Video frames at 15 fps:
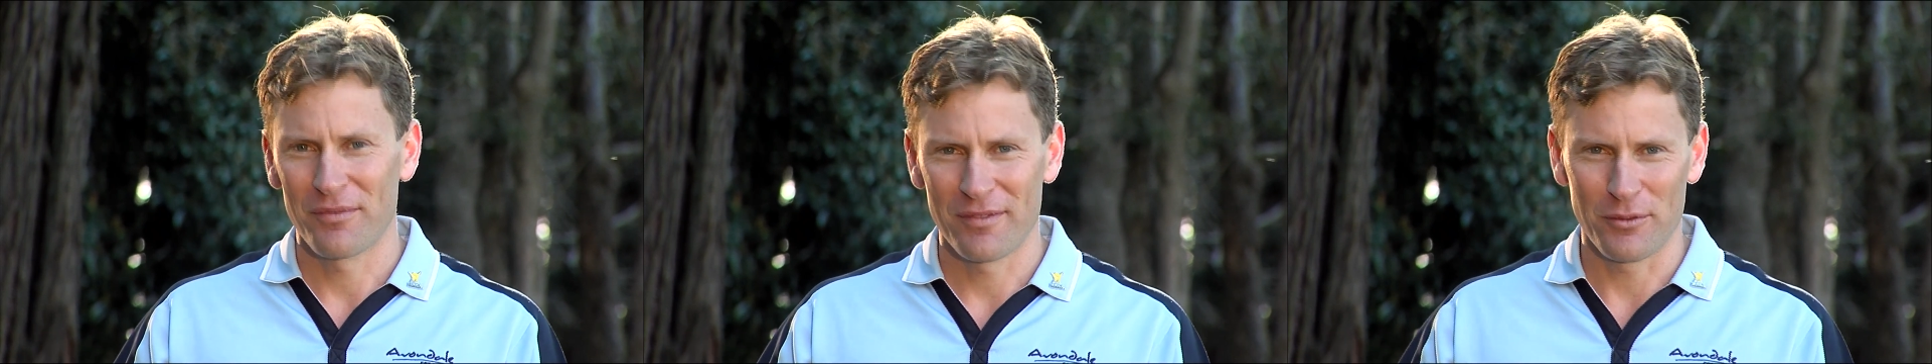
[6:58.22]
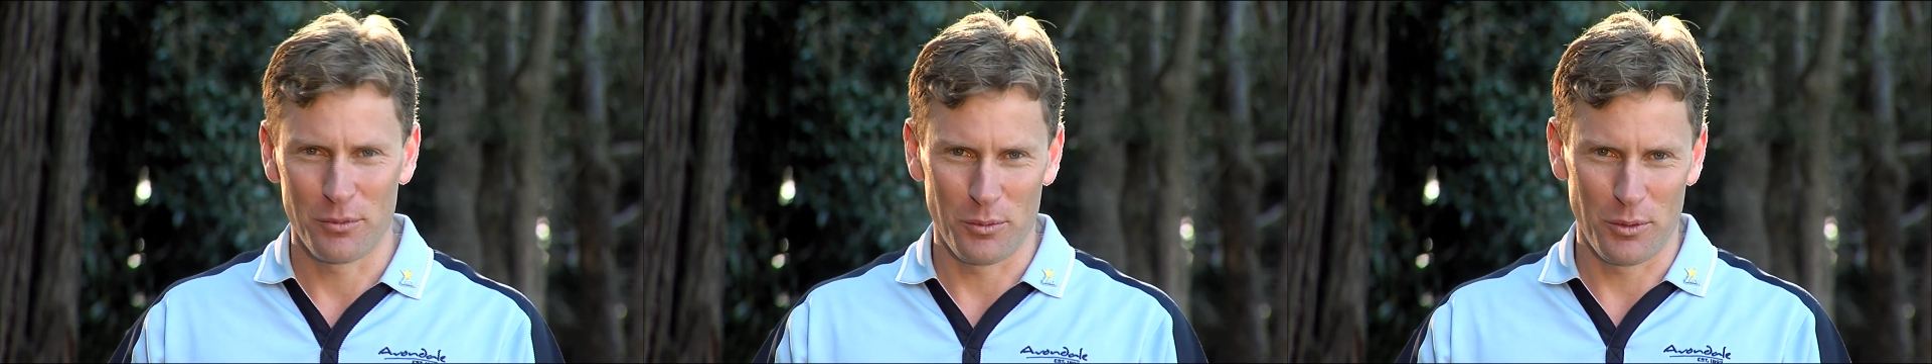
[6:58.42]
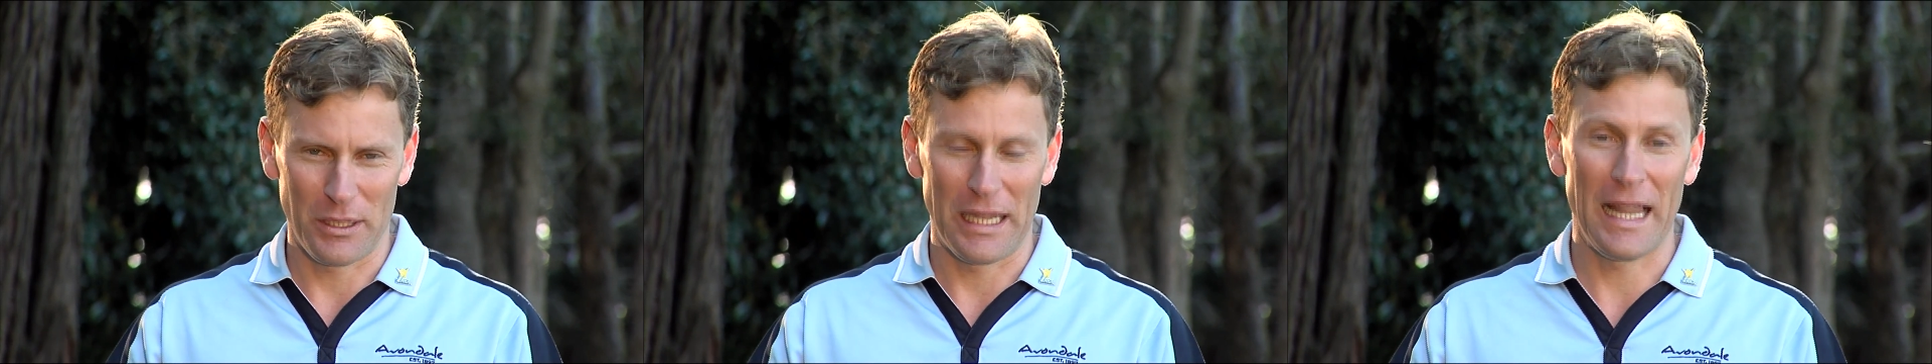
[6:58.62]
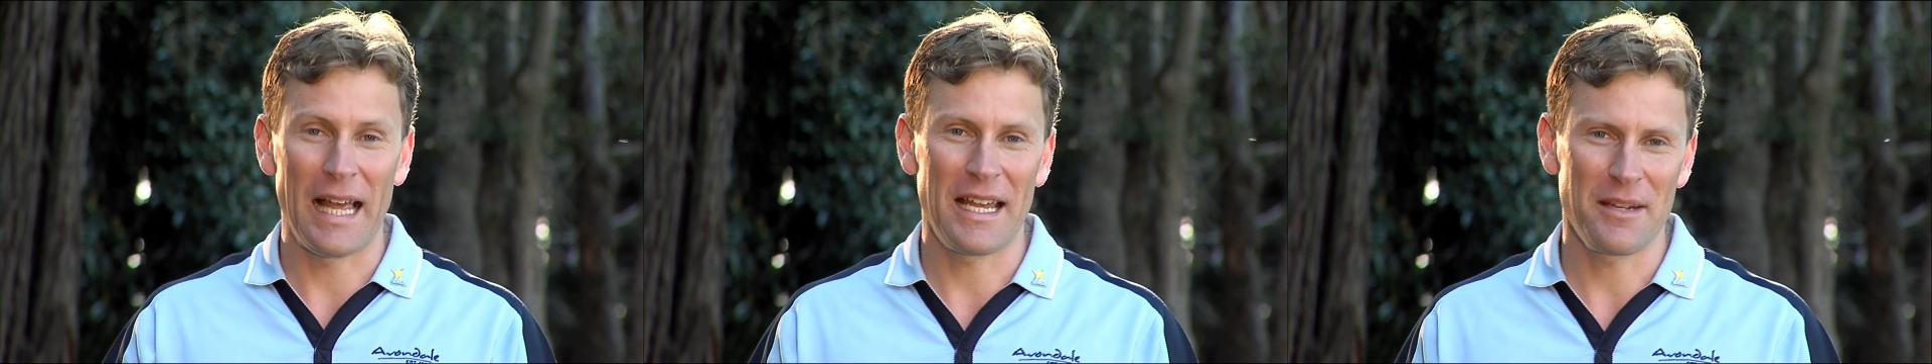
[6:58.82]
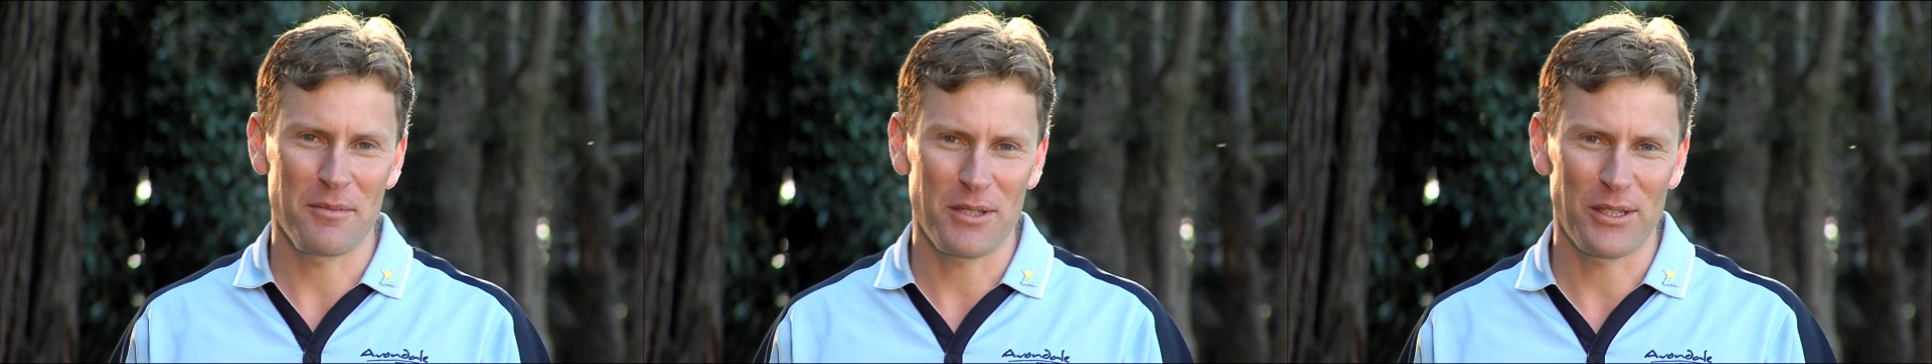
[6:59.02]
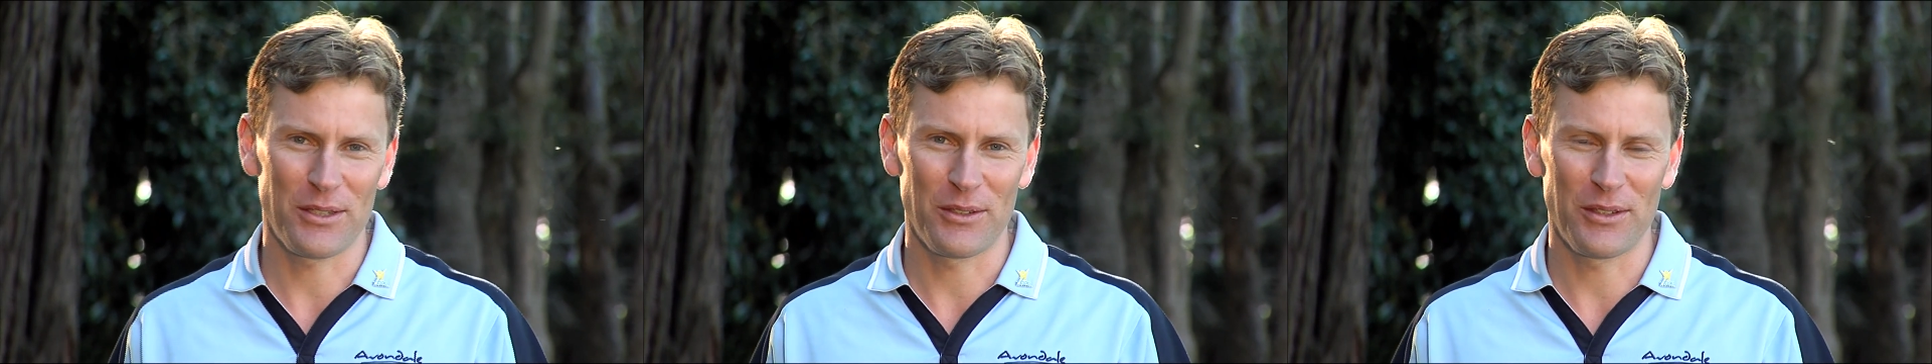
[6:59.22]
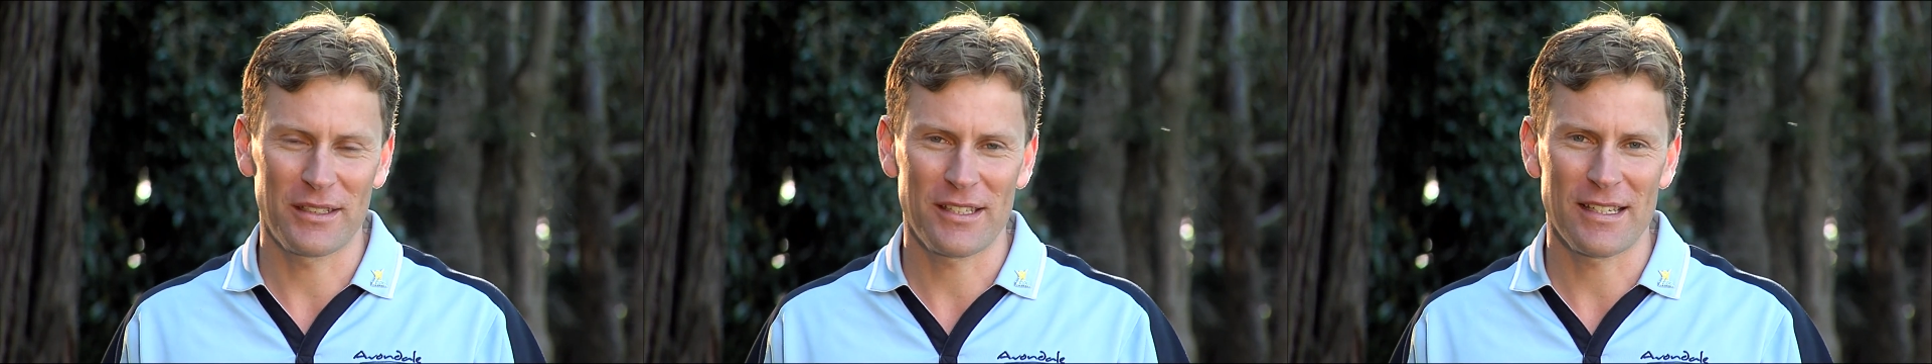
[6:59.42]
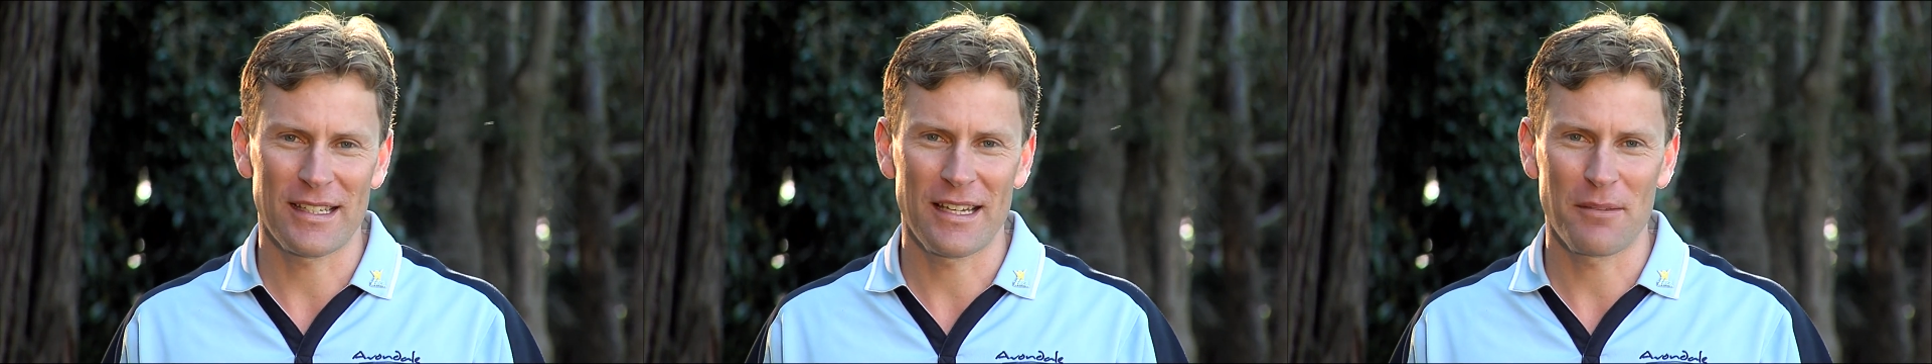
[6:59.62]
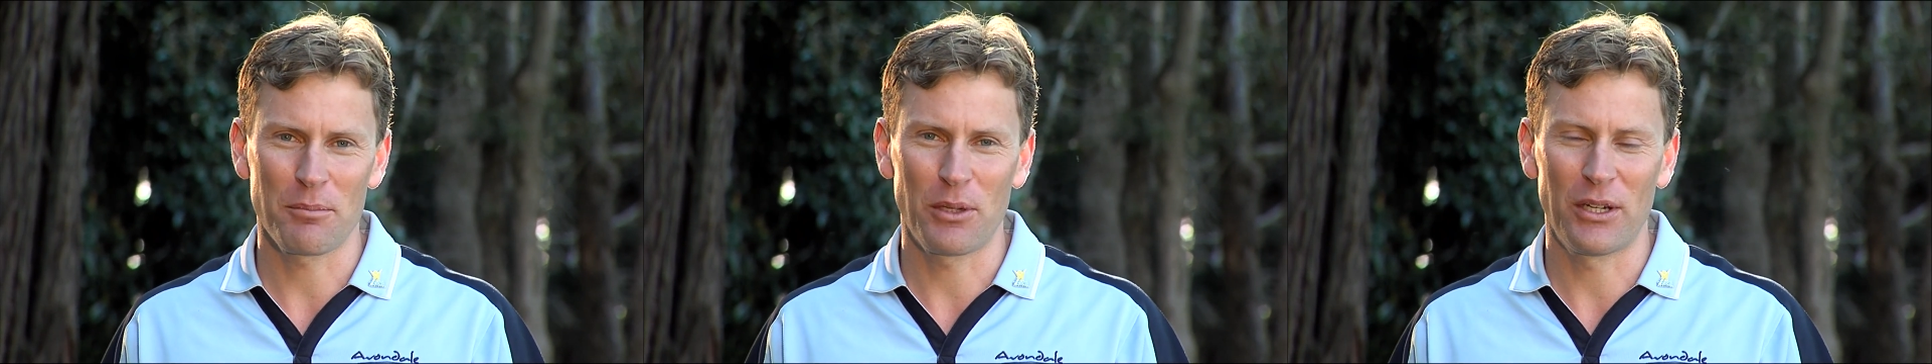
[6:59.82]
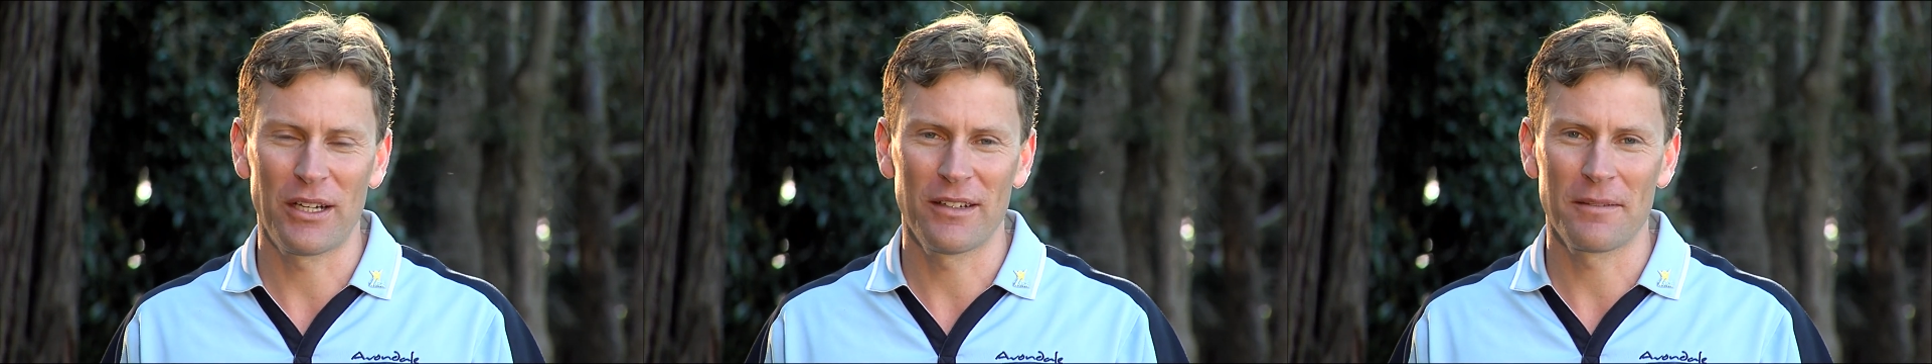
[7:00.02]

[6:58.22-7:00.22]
or claim to get by